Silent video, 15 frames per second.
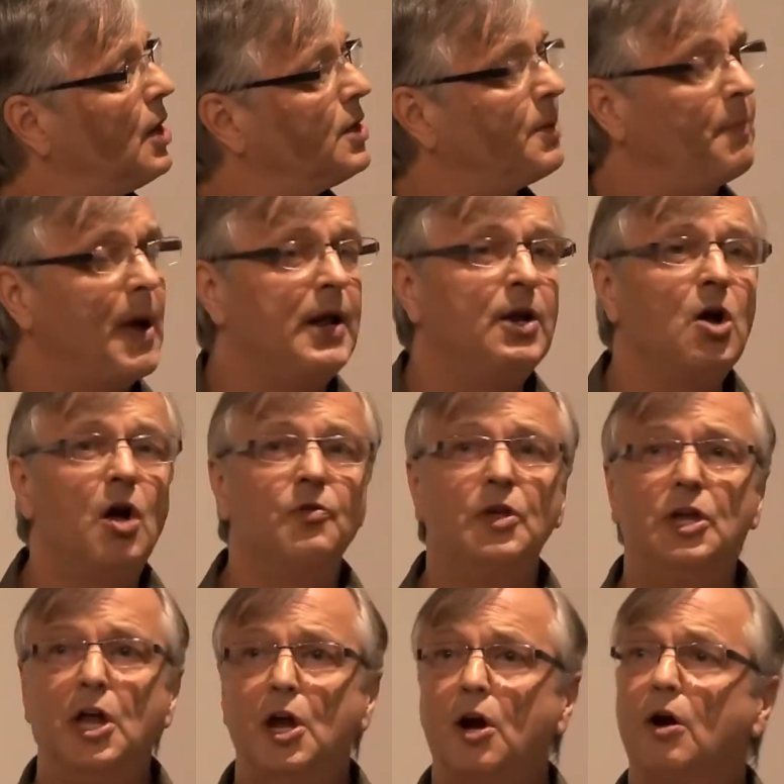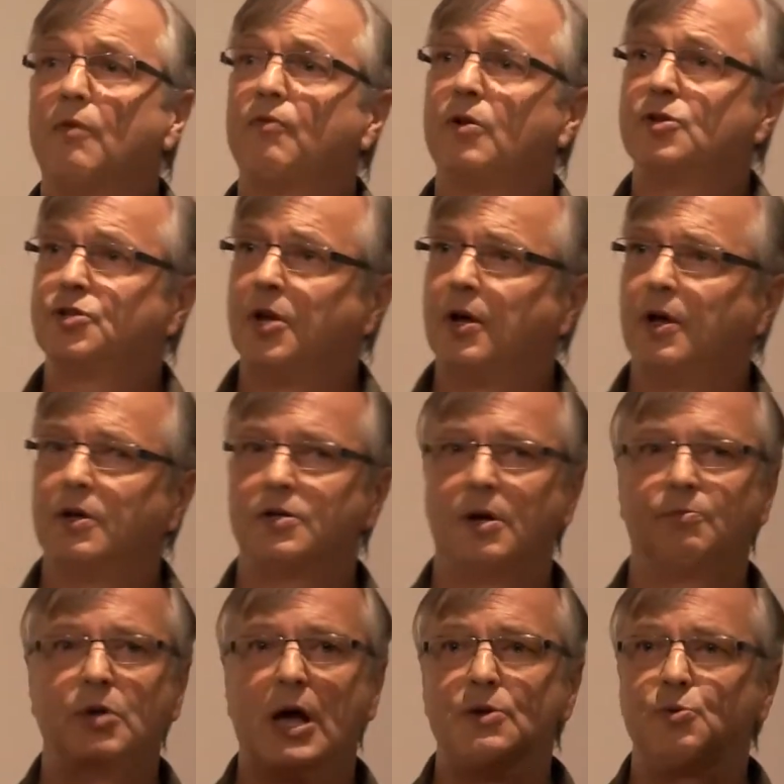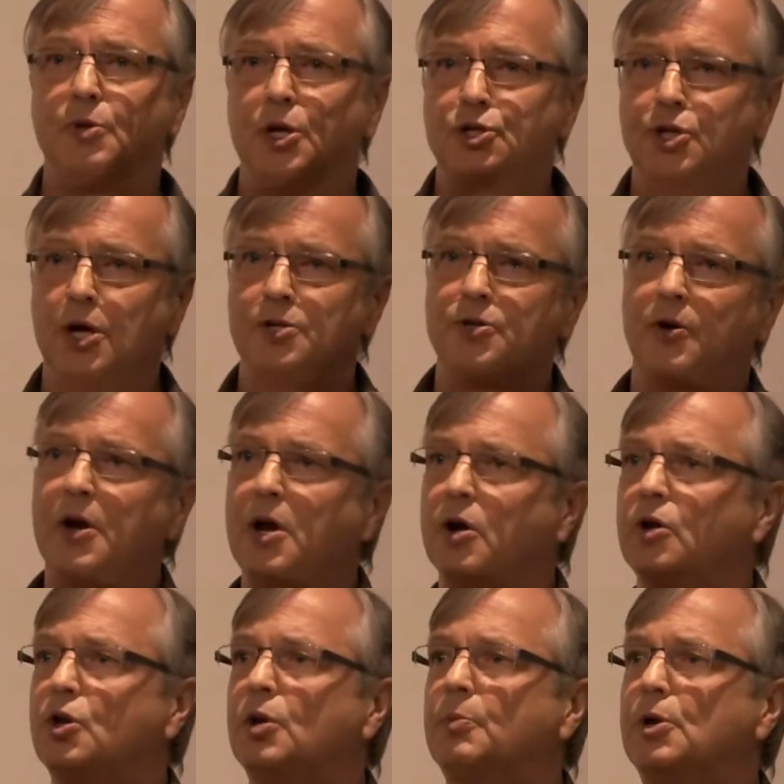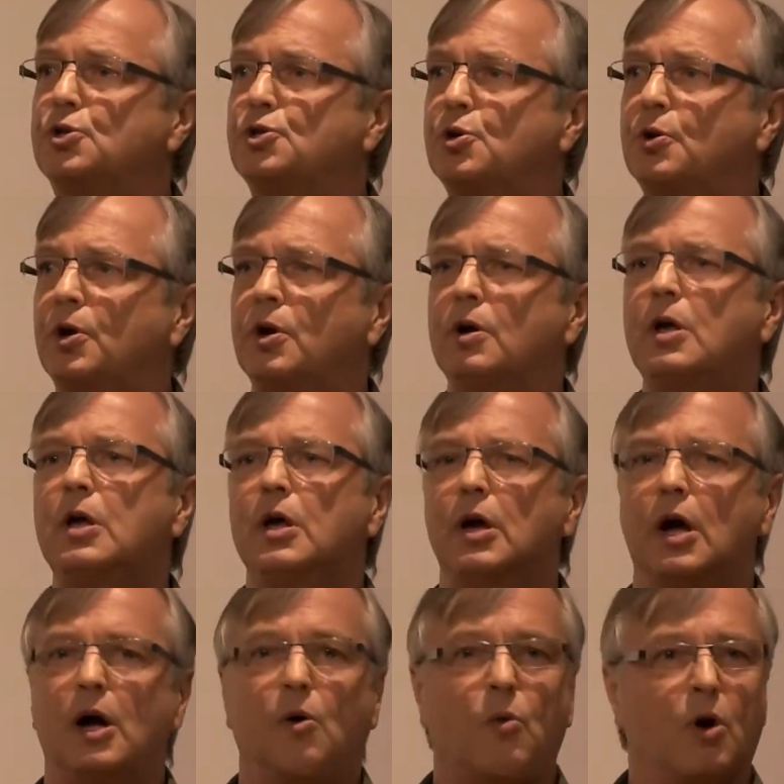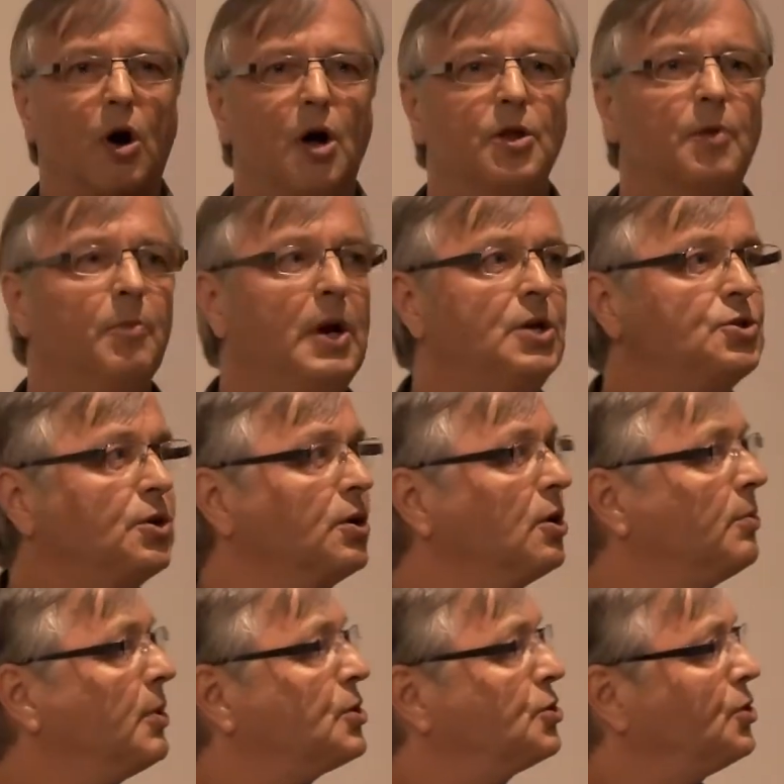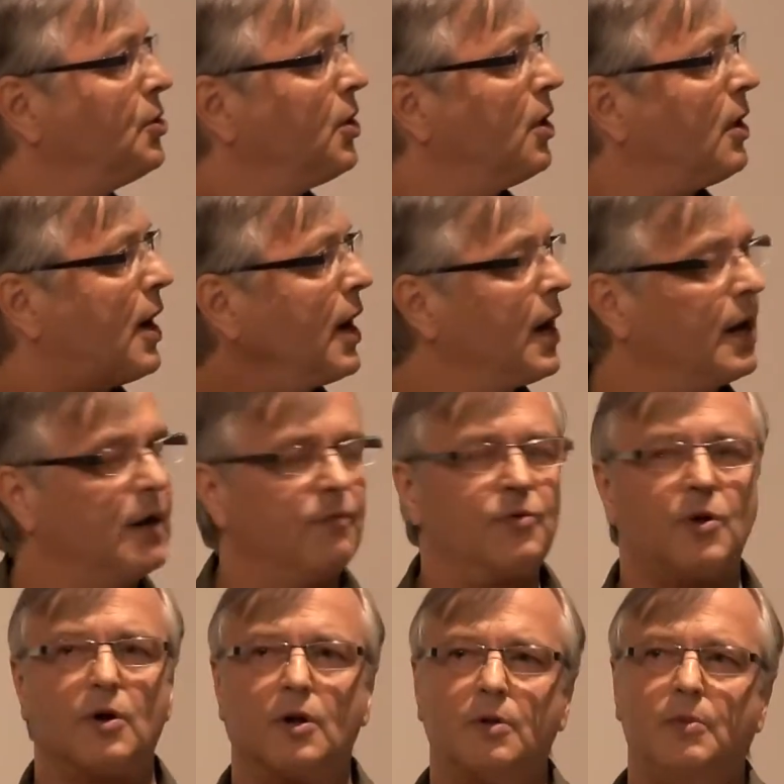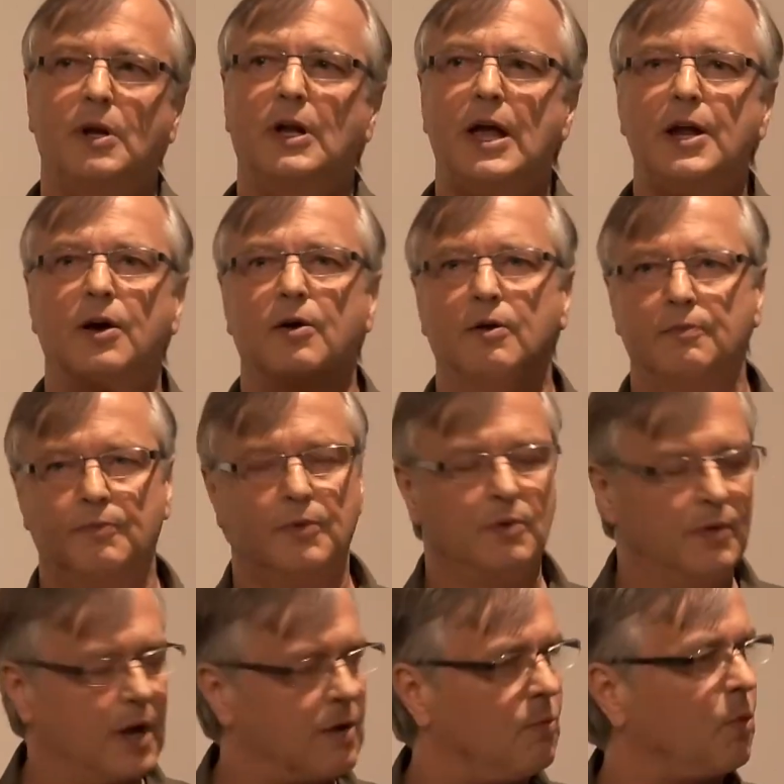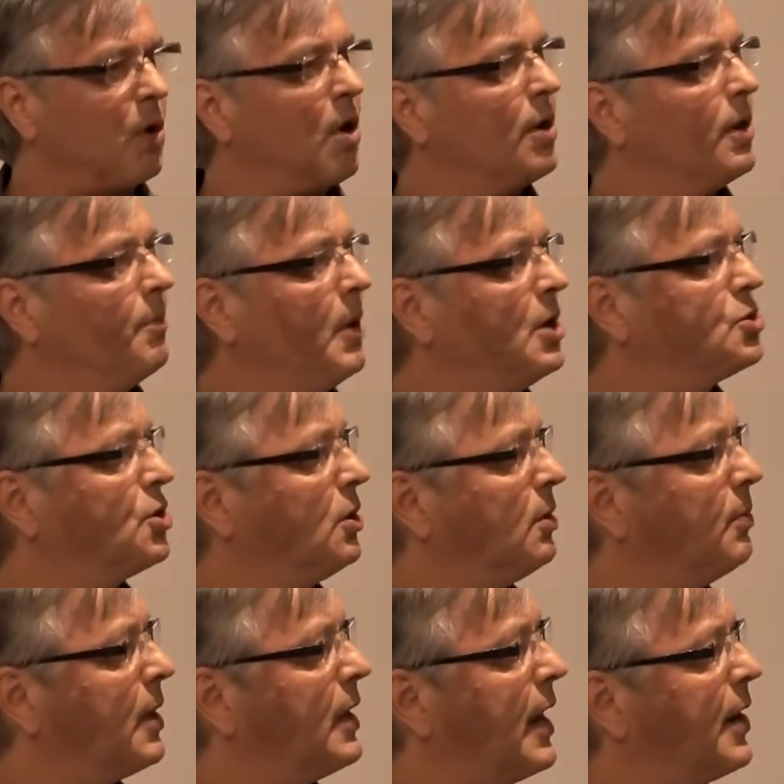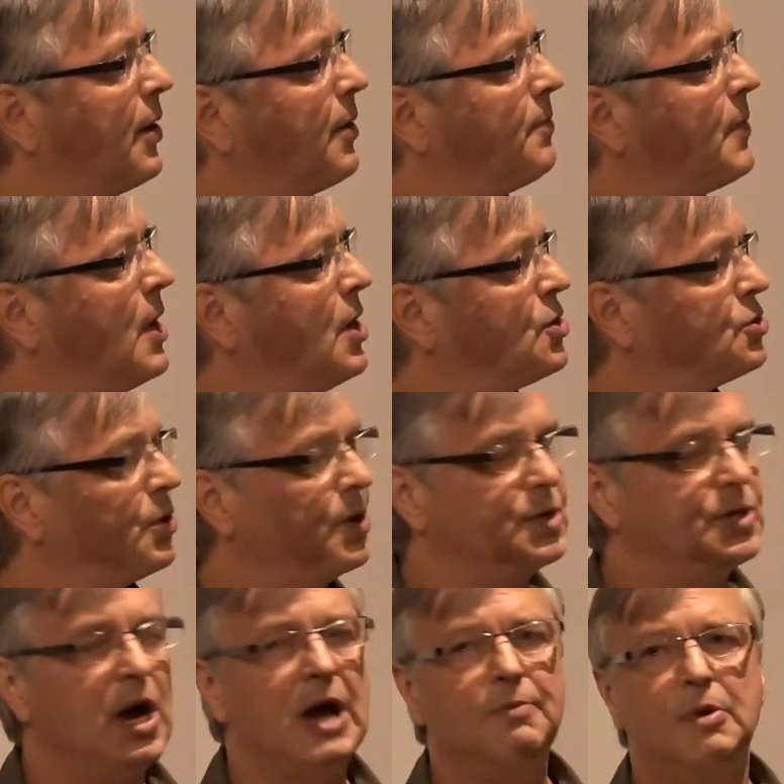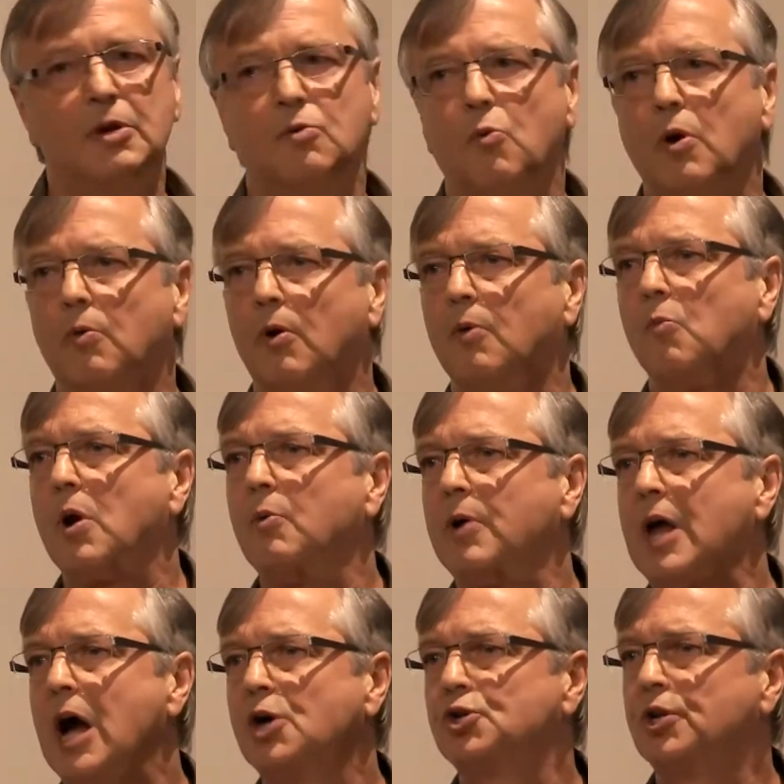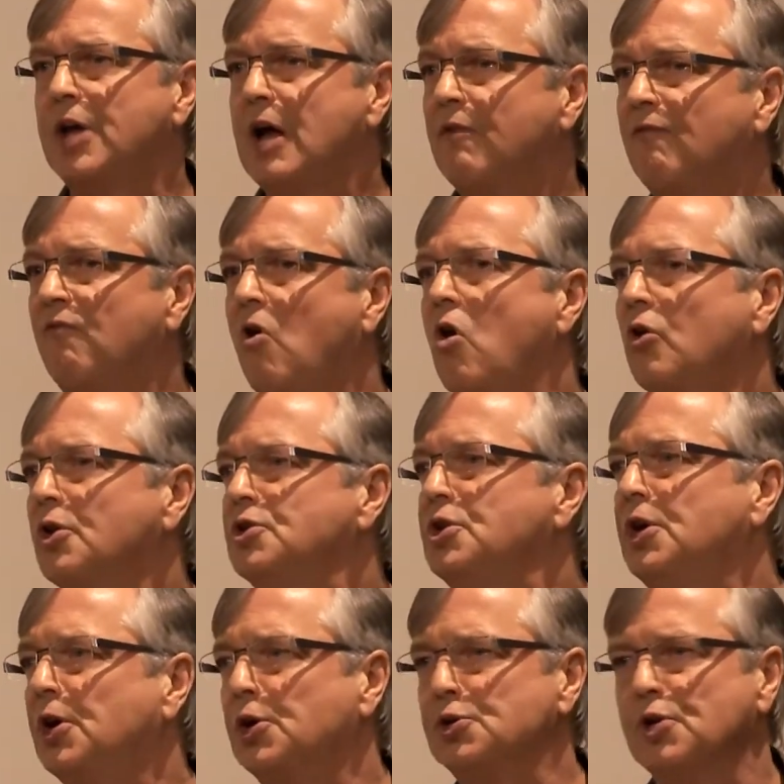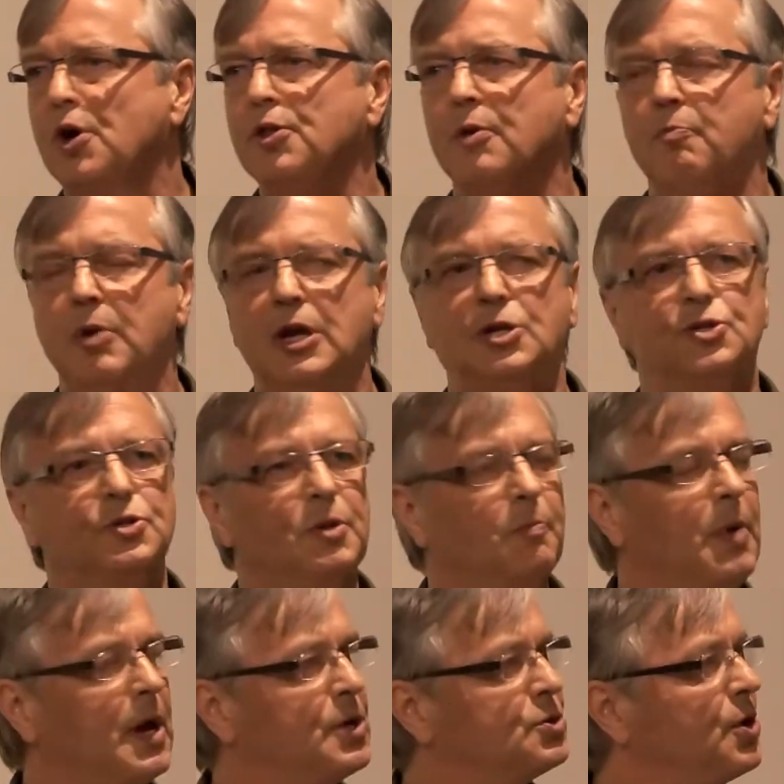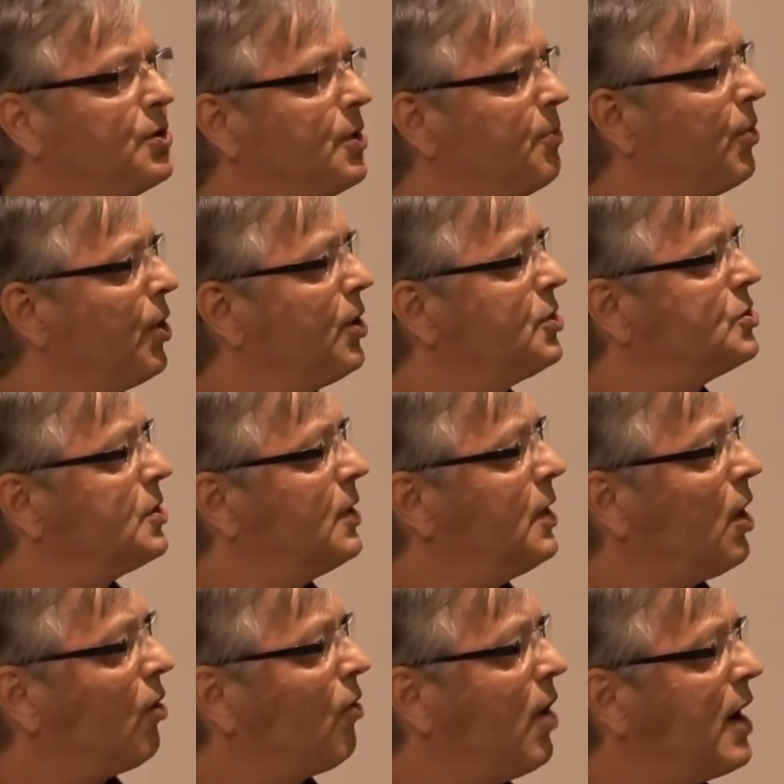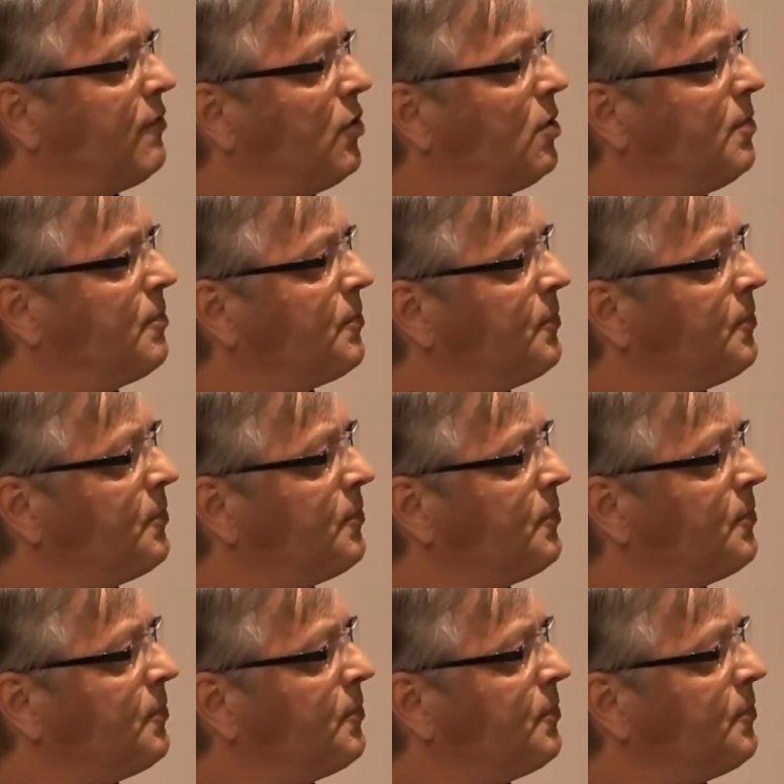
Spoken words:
depending on the year, if it's sometimes when the chicks are here a little bit sooner, we're on the beach a little bit sooner, and if they're a little bit later, then we're on the beach a little bit later. So the timing when we actually have volunteers on the beach depends on the birds' arrival.